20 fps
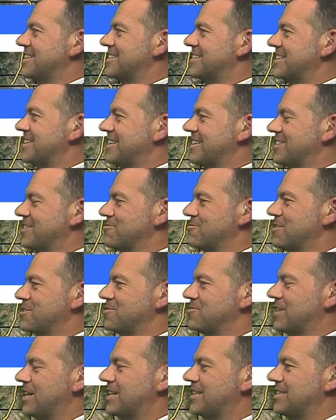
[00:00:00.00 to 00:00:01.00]
Looking at the
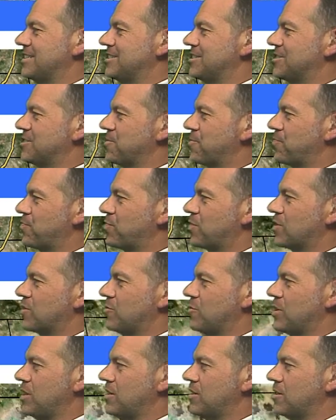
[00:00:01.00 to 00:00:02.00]
West Valleys,
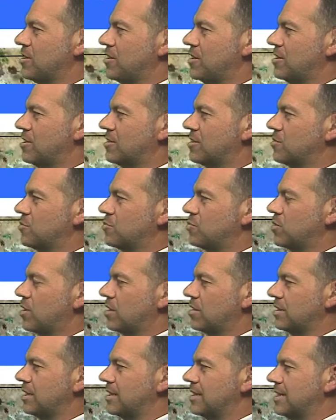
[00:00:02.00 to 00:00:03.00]
we are
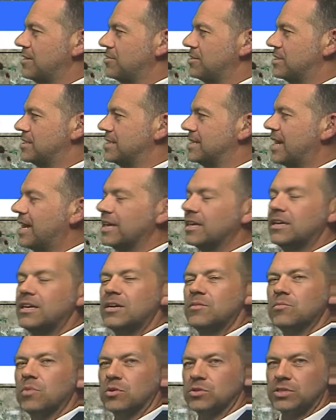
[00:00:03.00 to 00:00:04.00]
partly cloudy tonight,
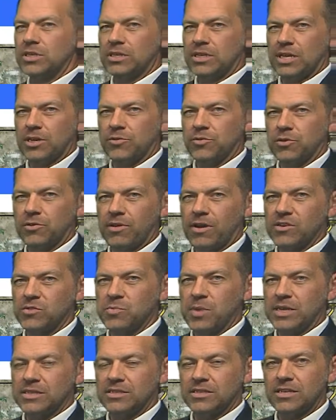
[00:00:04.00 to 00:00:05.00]
mostly cloudy for
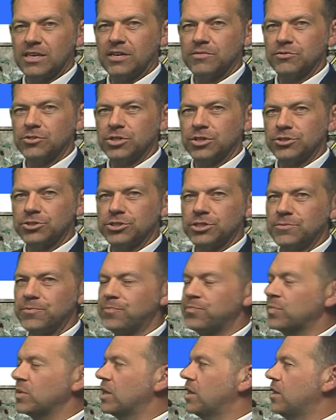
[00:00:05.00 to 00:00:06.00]
Grants Pass and Cave
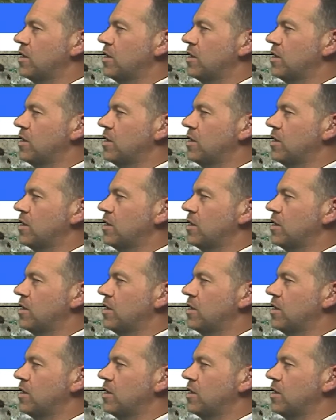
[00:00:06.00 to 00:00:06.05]
Junction.